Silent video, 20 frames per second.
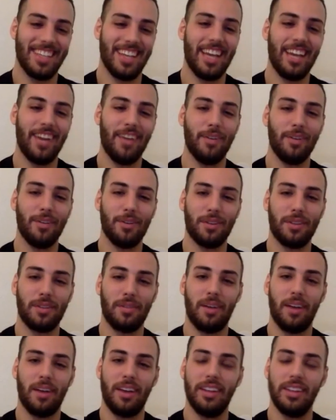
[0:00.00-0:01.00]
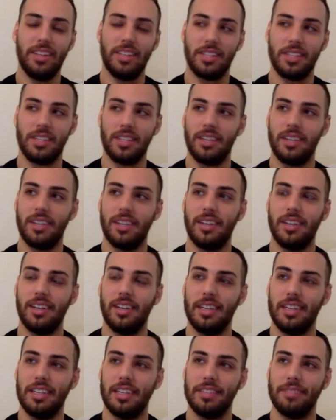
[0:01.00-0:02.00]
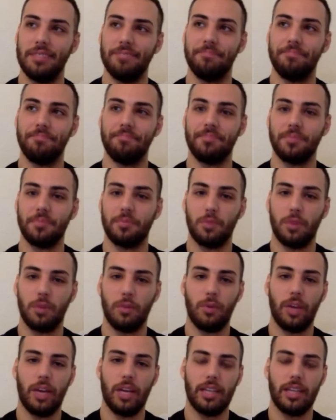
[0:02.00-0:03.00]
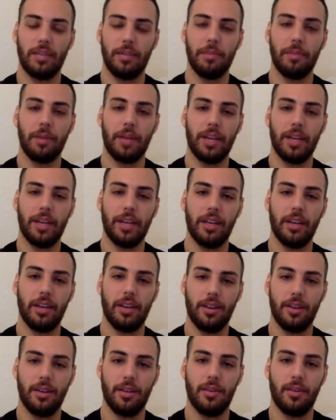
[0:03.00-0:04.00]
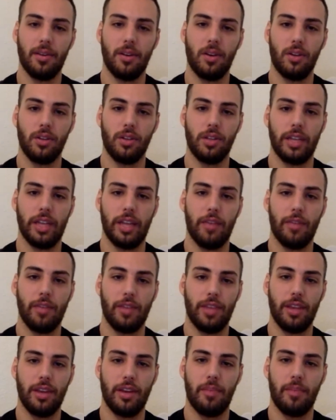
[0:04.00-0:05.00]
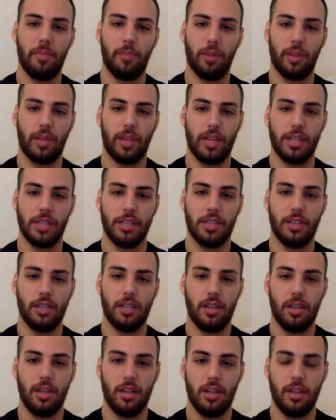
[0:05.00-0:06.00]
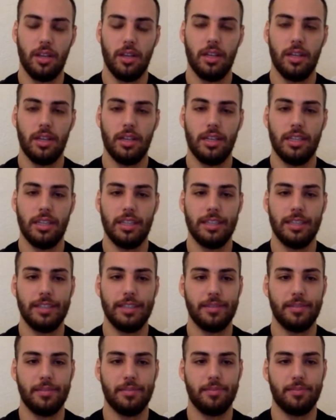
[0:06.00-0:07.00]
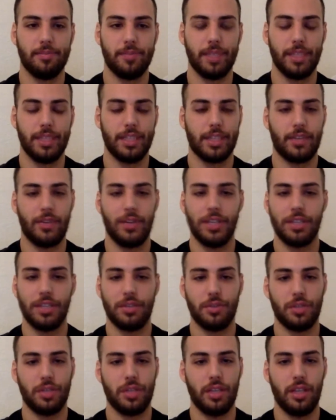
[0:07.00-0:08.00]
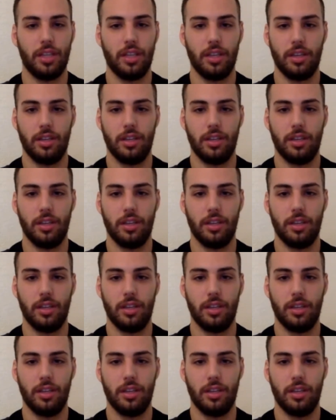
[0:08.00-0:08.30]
I know we talked about this um, when we had everybody in on the end of the year podcast. Uh, but it's uh, crazy. Uh, just just an,